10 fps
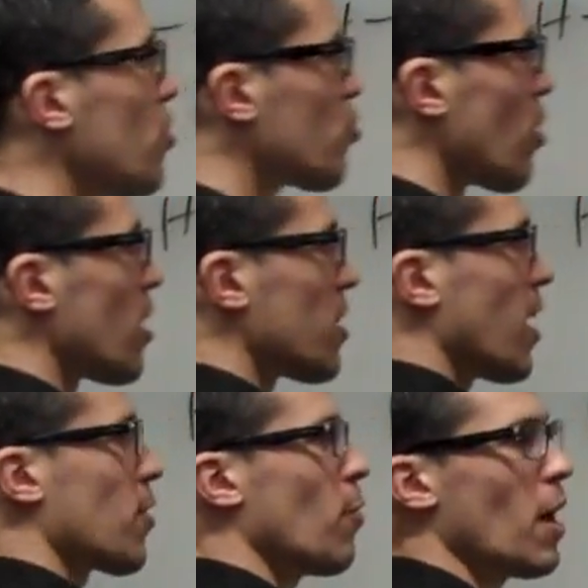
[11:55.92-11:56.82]
could draw it
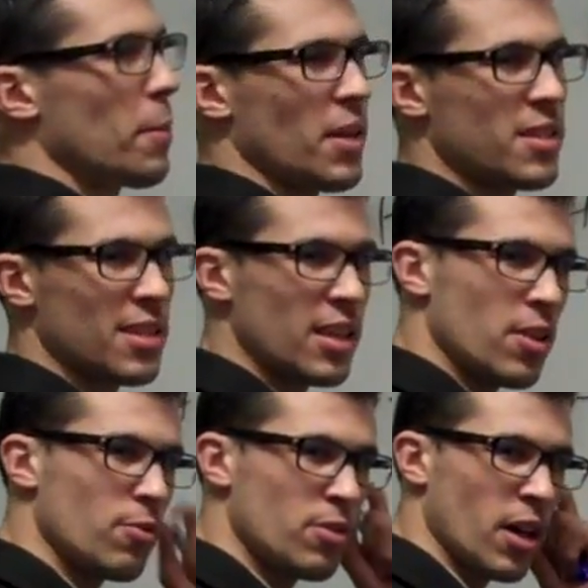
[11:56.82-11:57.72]
the other way, but that's
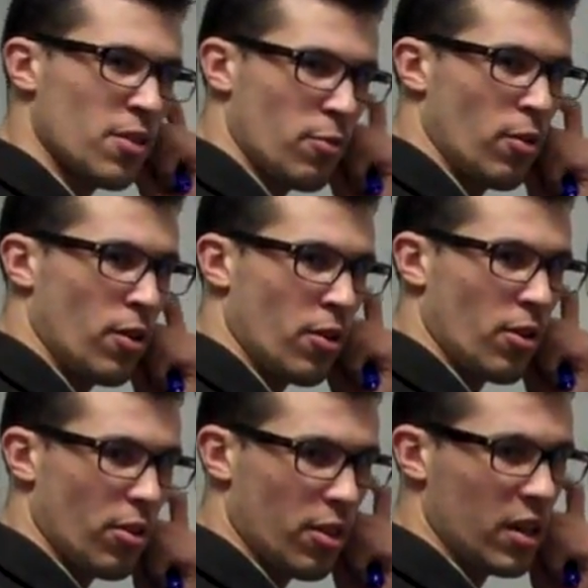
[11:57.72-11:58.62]
leading you down the
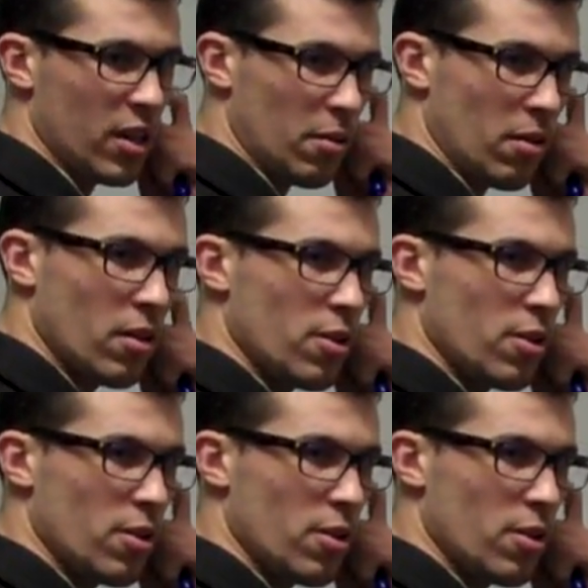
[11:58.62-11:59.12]
wrong thinking.